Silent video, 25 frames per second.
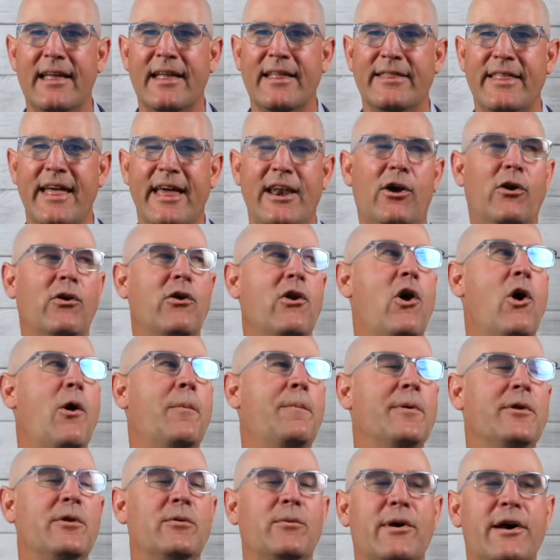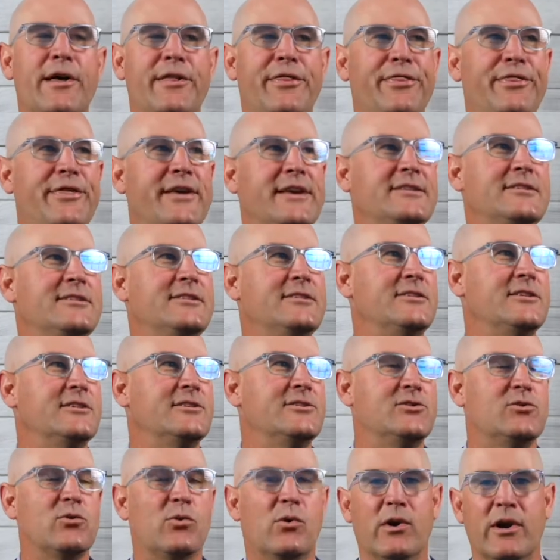They don't open with, this is a
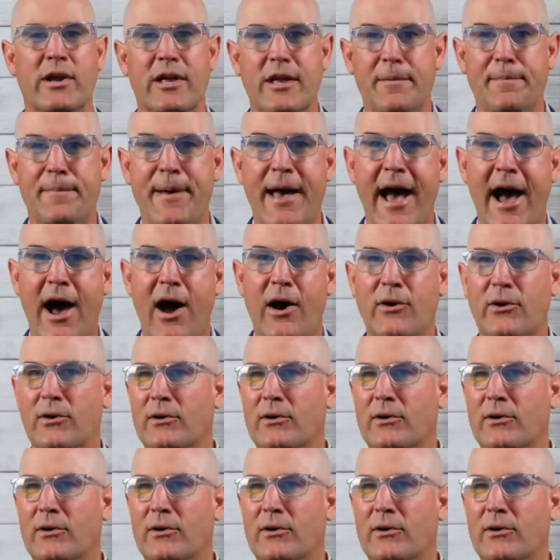story about,